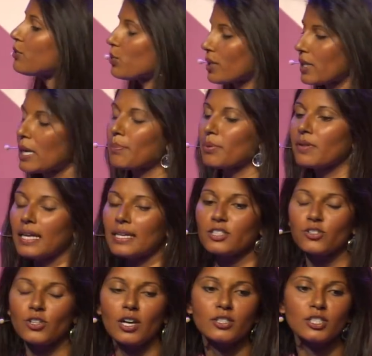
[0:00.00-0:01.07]
you with a couple last
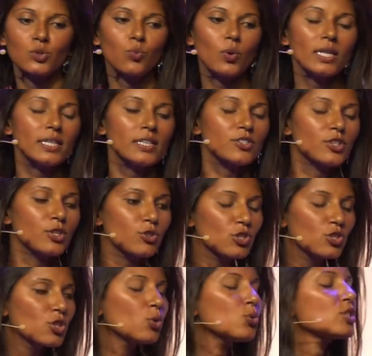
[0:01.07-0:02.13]
thoughts. And one is there's
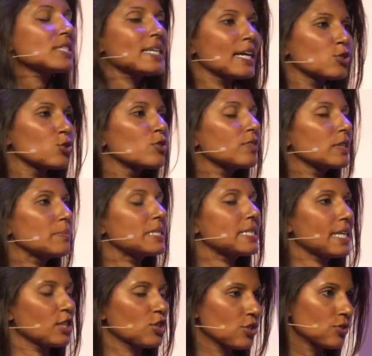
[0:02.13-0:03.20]
no statute of
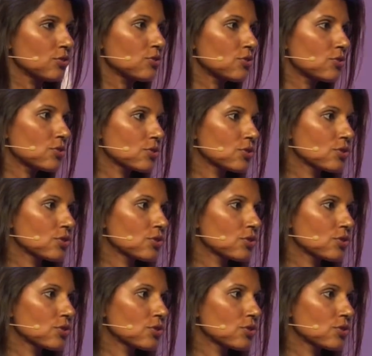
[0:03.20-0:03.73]
limitations